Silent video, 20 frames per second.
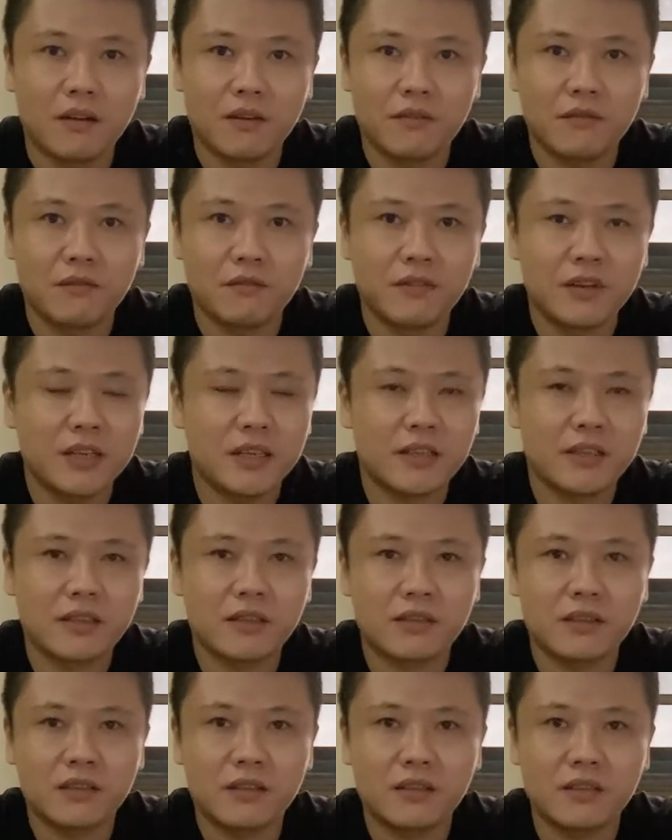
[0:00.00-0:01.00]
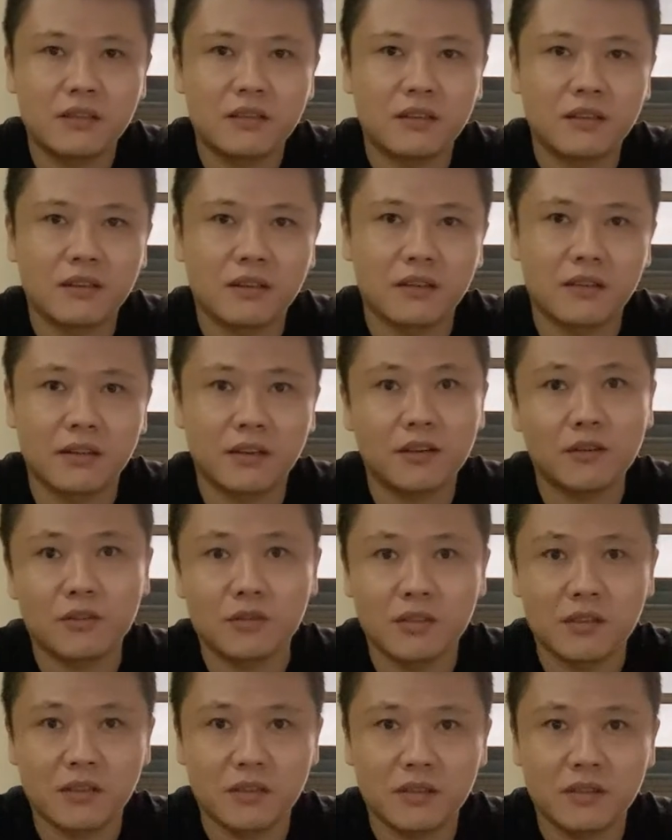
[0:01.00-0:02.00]
vinegar
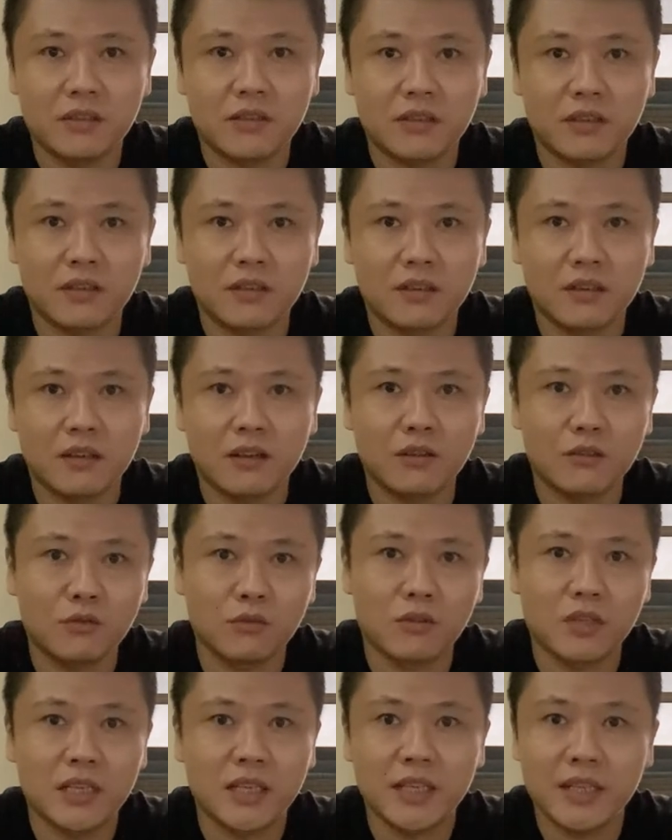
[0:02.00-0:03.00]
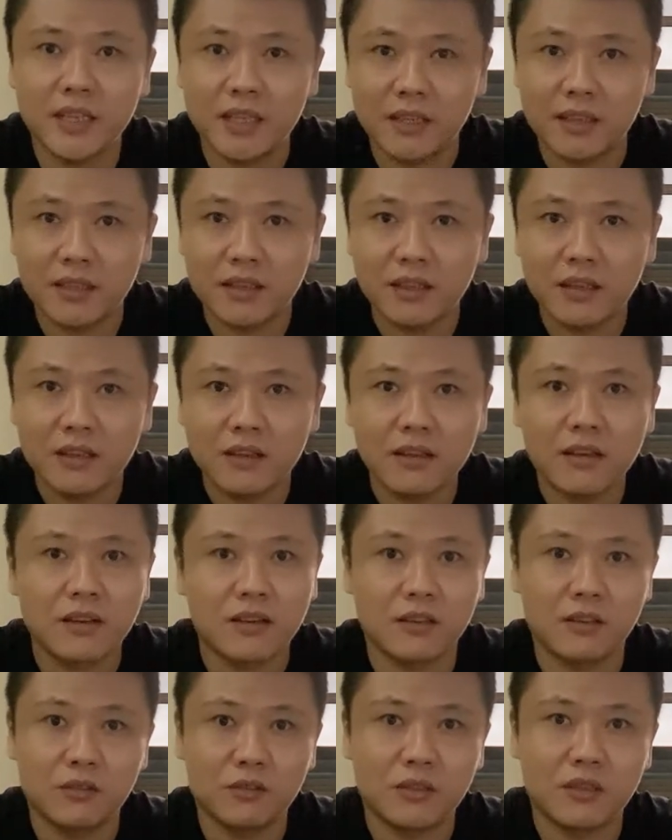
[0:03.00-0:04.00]
clothes, how to clean
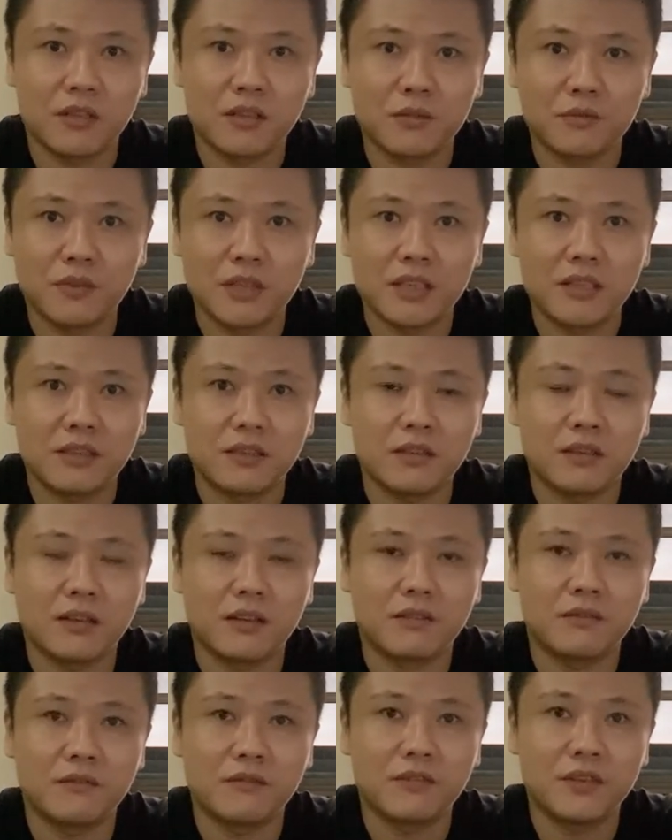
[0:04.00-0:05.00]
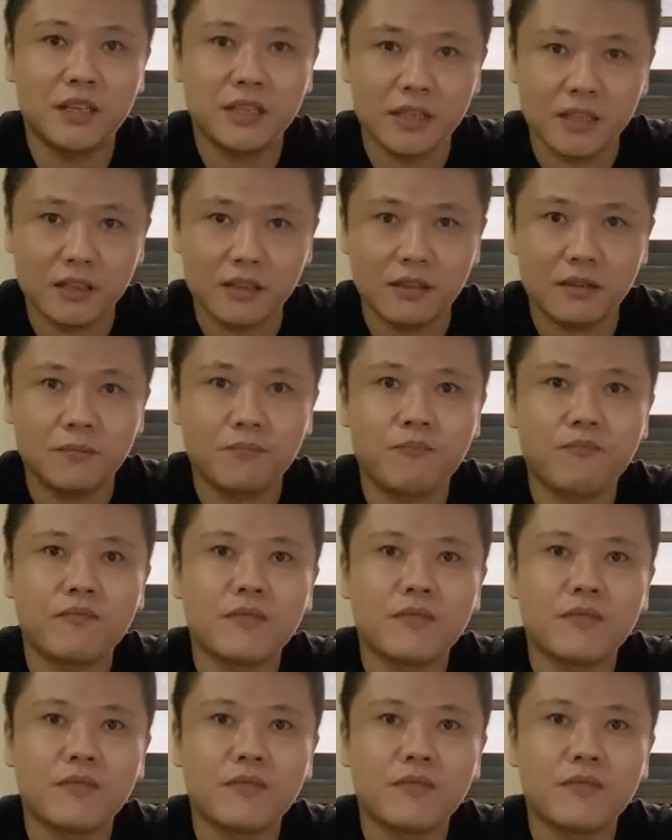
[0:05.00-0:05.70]
clothes with vinegar.